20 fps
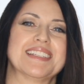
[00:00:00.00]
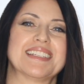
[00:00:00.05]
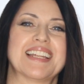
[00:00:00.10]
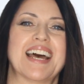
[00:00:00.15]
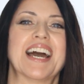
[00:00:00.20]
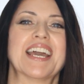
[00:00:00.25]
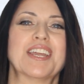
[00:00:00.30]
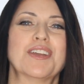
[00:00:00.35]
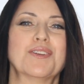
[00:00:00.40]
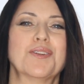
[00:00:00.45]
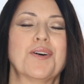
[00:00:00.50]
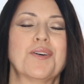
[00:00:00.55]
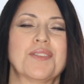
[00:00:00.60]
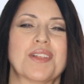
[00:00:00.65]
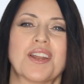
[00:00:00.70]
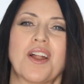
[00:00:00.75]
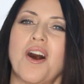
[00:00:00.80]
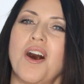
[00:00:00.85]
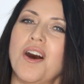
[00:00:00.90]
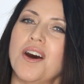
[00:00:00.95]
Now you know
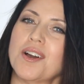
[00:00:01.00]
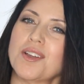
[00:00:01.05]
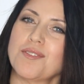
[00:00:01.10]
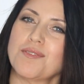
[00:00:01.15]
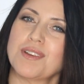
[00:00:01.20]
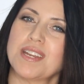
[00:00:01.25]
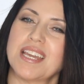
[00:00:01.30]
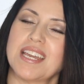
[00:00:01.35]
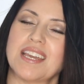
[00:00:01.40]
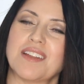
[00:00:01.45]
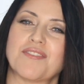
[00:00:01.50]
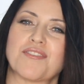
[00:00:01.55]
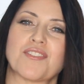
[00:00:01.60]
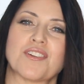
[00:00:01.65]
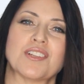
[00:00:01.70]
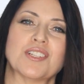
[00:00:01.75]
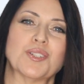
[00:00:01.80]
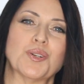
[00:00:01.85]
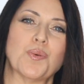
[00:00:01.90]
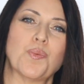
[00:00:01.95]
that all you need for
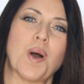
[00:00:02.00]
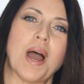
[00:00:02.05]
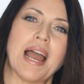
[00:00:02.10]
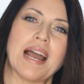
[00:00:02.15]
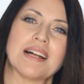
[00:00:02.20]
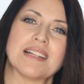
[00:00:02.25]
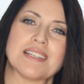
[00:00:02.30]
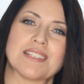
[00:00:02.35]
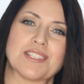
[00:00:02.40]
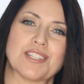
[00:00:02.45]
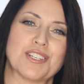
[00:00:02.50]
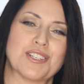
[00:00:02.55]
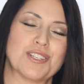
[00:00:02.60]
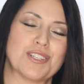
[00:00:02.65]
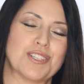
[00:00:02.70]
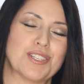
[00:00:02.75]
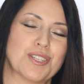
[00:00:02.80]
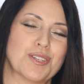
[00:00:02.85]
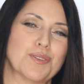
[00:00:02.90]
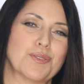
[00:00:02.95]
a little while is to
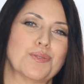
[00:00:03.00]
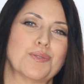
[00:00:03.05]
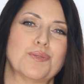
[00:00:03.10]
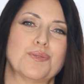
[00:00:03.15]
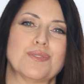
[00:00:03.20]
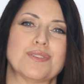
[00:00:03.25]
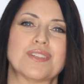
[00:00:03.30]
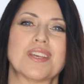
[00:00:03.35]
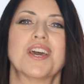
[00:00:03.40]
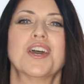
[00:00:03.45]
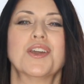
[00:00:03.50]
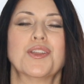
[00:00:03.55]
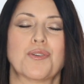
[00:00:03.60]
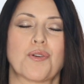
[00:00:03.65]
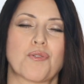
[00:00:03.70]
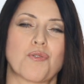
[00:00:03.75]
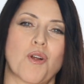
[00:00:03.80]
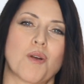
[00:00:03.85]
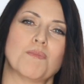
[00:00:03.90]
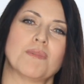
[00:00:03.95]
just use
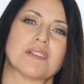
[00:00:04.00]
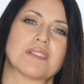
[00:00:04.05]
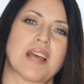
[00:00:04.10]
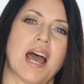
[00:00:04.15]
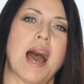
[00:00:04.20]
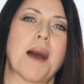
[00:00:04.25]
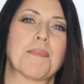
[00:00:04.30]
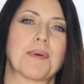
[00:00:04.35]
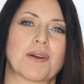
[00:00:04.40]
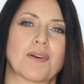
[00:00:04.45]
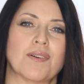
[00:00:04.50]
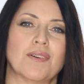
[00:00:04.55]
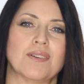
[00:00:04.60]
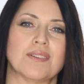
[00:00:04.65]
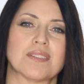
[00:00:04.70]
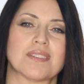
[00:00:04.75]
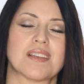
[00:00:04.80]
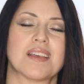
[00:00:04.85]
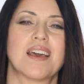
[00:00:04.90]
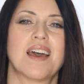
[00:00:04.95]
your normal
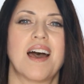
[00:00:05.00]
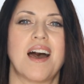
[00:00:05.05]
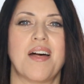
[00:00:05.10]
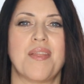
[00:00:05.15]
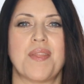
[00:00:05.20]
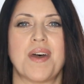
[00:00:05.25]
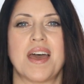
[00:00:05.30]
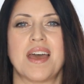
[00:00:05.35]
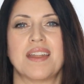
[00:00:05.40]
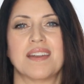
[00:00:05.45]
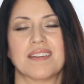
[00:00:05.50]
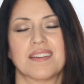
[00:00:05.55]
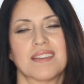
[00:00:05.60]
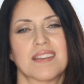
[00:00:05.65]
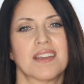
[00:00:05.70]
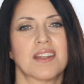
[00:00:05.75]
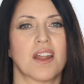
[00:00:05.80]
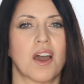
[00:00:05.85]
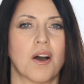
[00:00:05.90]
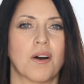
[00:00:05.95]
topicals, and then,